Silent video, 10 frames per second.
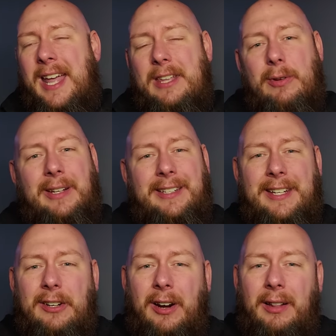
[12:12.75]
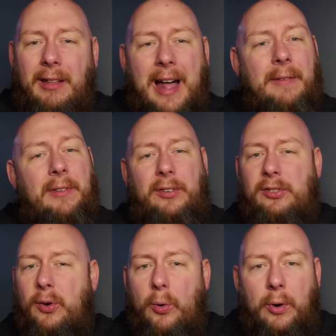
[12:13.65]
You get to hear a lot of the
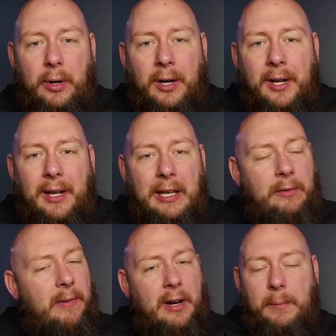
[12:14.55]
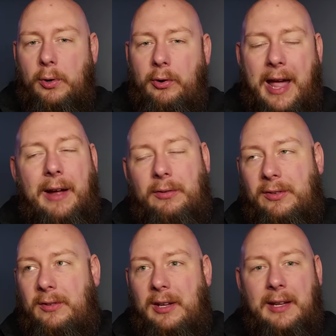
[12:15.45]
score is very
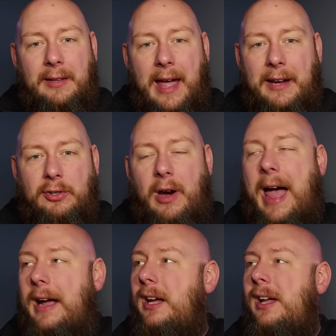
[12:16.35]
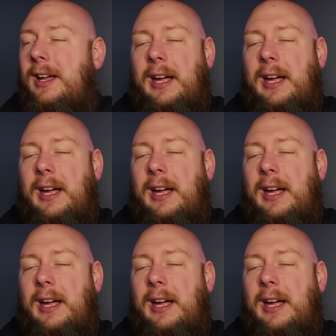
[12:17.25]
pronounced in that track.